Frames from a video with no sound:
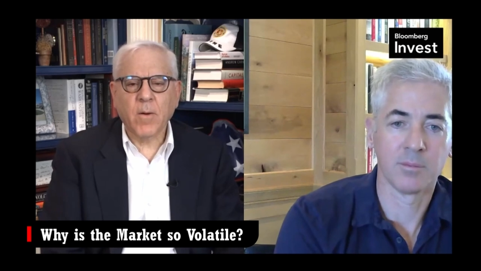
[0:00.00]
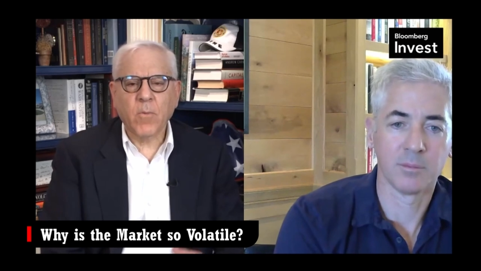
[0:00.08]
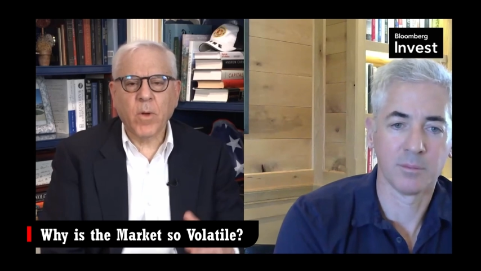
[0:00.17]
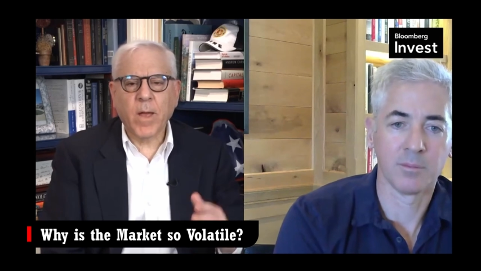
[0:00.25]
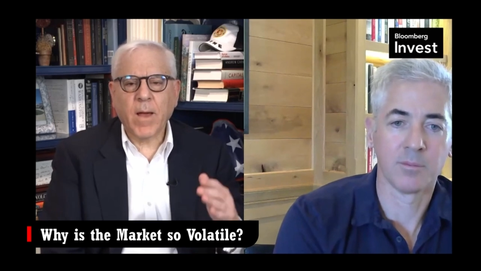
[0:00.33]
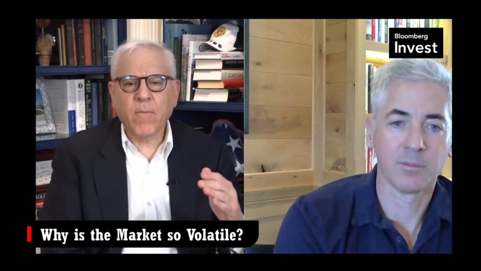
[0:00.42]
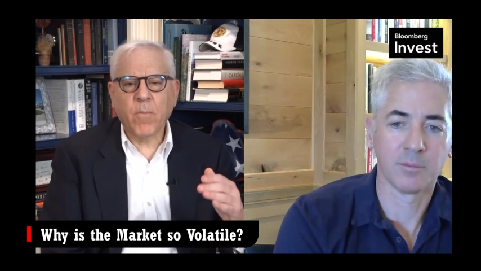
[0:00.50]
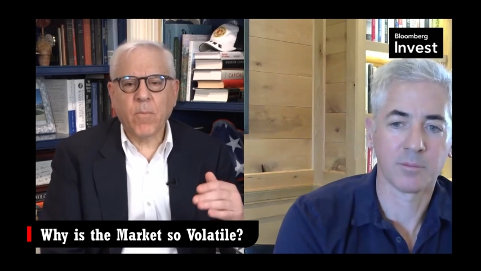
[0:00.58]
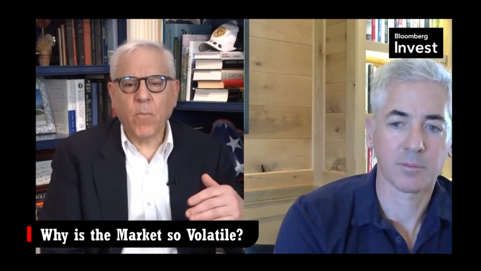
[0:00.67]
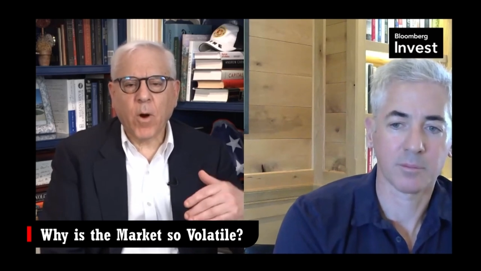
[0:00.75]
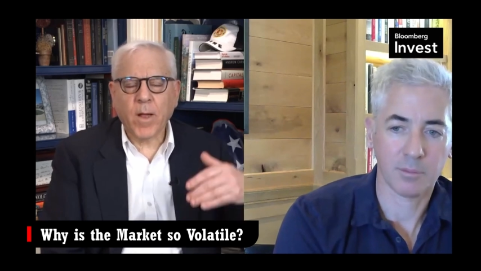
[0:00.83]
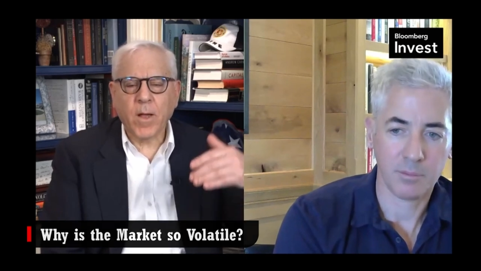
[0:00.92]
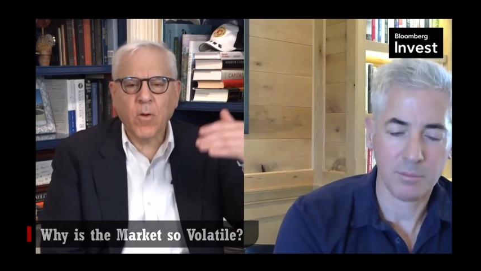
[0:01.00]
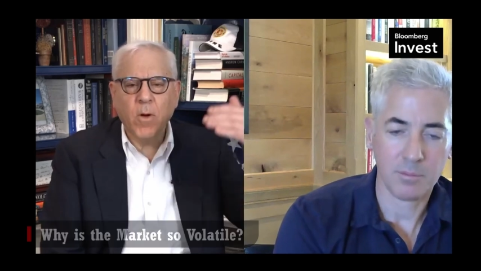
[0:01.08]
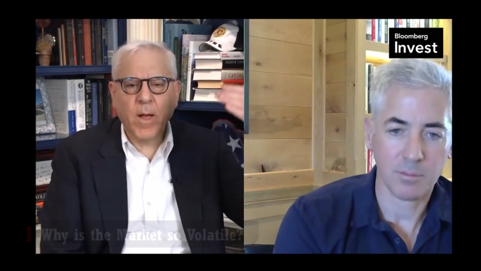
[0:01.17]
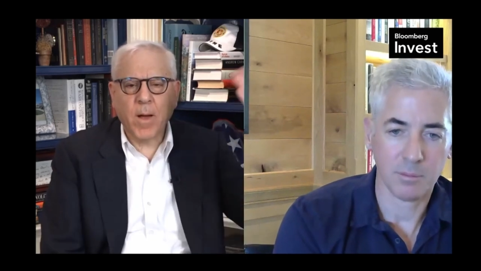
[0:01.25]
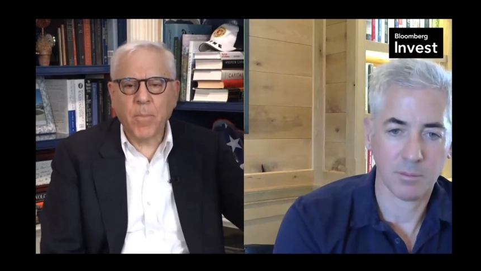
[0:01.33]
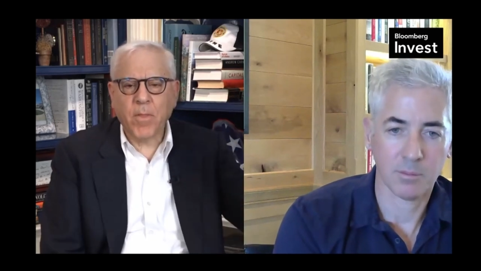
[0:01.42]
Speaker 1: We have market
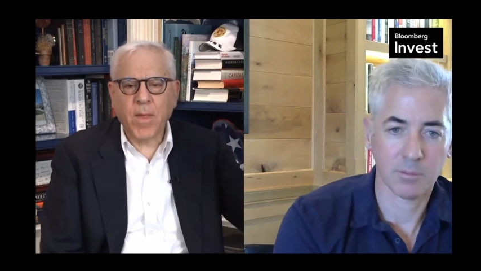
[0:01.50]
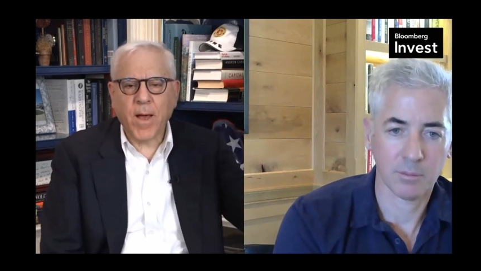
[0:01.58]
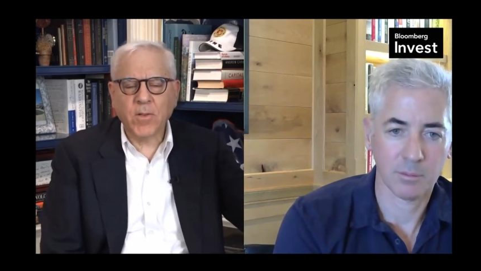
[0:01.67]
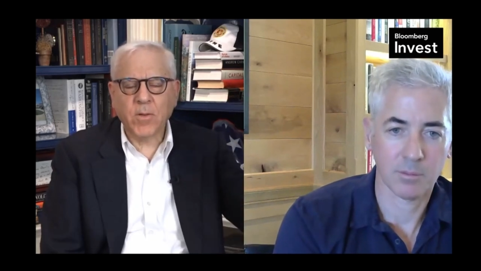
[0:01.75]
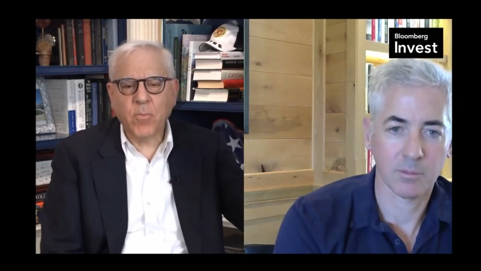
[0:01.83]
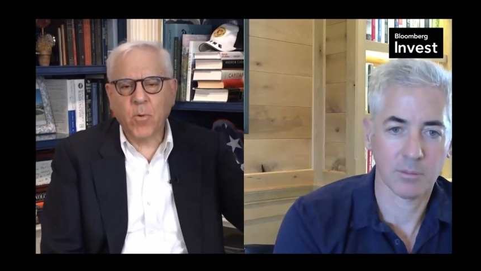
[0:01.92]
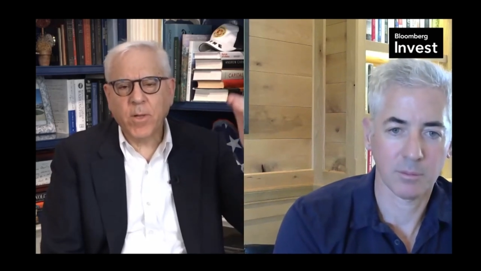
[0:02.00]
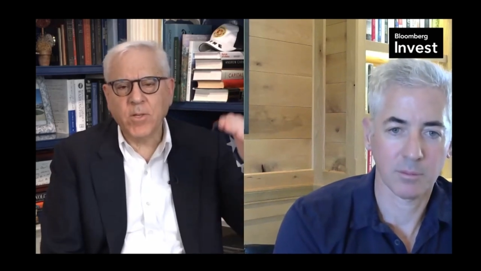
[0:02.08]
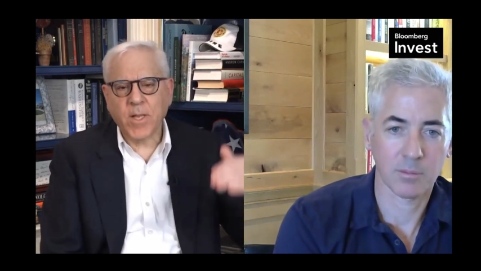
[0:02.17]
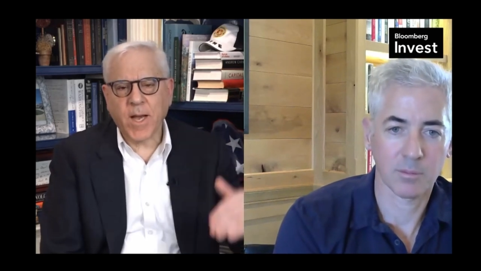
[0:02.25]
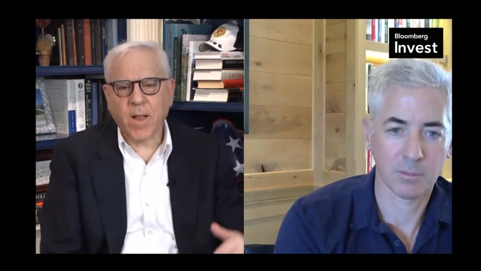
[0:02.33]
going up 1,000 points, down